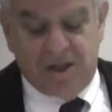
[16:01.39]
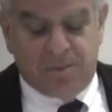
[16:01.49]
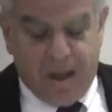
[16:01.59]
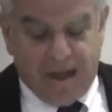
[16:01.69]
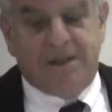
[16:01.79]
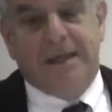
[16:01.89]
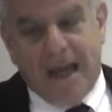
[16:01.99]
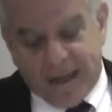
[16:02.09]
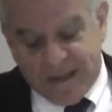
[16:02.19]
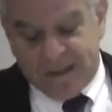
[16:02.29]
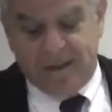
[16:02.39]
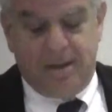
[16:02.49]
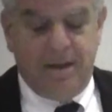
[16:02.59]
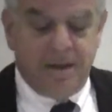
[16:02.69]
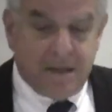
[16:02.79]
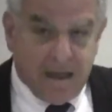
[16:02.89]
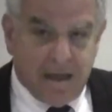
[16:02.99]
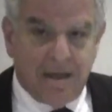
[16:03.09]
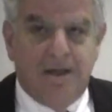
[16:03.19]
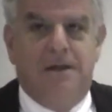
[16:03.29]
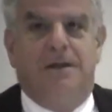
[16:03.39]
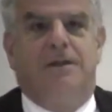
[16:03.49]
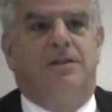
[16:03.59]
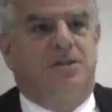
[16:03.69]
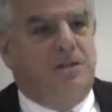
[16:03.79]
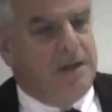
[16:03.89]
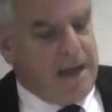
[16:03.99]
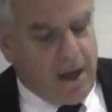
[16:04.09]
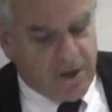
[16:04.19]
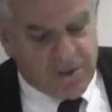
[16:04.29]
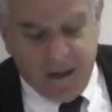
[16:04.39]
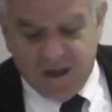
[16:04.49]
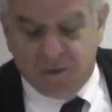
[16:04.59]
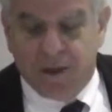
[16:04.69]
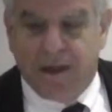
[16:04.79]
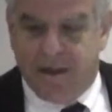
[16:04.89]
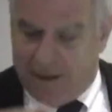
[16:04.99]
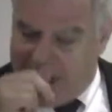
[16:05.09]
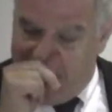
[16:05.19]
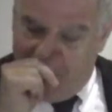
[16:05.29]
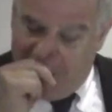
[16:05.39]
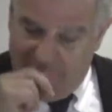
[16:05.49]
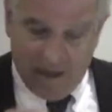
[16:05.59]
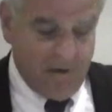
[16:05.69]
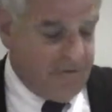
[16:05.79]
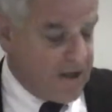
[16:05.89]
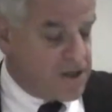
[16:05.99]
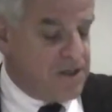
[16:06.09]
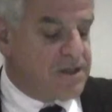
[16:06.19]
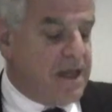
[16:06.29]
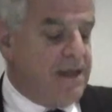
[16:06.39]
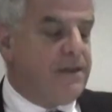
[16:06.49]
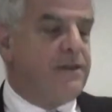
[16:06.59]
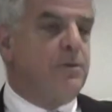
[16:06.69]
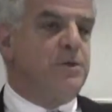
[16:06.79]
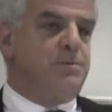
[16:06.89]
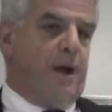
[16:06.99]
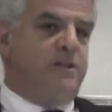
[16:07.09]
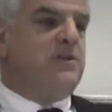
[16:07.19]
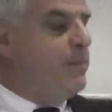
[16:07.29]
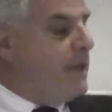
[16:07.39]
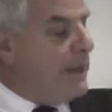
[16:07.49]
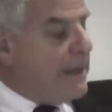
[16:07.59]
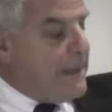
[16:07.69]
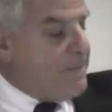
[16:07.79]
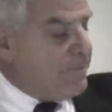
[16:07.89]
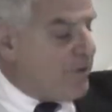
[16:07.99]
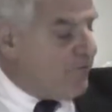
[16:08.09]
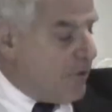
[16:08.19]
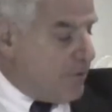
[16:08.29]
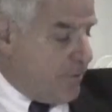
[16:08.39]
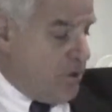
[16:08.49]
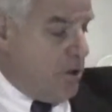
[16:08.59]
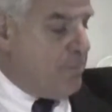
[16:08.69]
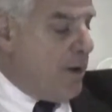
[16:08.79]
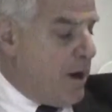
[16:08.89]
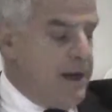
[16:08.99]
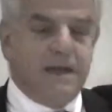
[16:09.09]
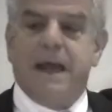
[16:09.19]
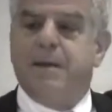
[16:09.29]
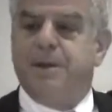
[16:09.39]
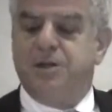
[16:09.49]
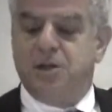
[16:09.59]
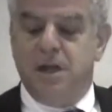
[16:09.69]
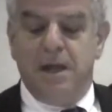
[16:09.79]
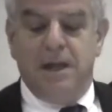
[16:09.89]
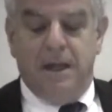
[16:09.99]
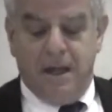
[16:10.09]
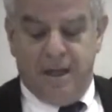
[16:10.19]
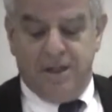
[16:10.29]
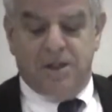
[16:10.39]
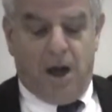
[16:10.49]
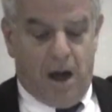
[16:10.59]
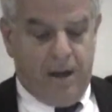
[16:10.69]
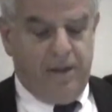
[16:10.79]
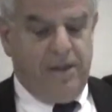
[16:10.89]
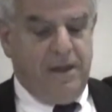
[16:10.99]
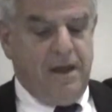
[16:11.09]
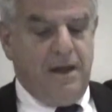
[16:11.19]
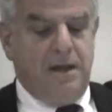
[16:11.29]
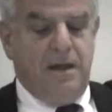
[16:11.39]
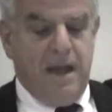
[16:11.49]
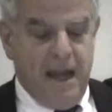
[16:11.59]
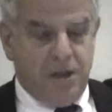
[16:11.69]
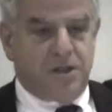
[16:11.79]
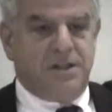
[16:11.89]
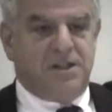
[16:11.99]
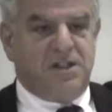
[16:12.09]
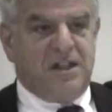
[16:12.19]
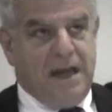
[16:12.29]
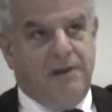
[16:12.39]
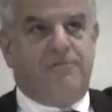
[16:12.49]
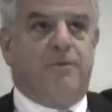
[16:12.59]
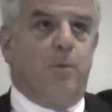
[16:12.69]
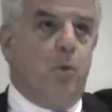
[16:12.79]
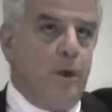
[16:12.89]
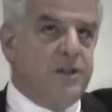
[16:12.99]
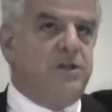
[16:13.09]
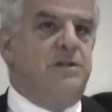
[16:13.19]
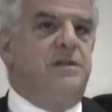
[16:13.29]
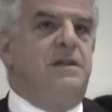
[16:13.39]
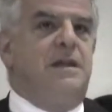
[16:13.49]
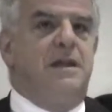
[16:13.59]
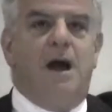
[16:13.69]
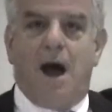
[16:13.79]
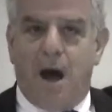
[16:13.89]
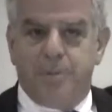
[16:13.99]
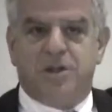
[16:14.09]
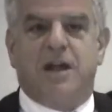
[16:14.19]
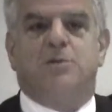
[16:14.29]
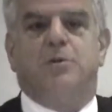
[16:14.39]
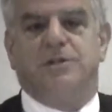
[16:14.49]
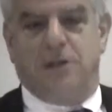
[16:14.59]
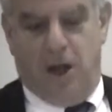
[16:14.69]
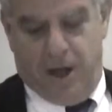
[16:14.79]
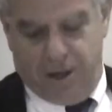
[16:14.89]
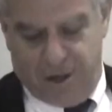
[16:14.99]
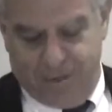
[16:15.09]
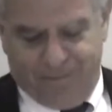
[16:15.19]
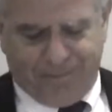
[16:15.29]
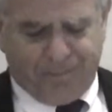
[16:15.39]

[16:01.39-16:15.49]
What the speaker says: in space, yes, indeed, the Outer Space Treaty and the Liability Convention say that the responsibility for third-party damage is on the nation state from which the object was launched.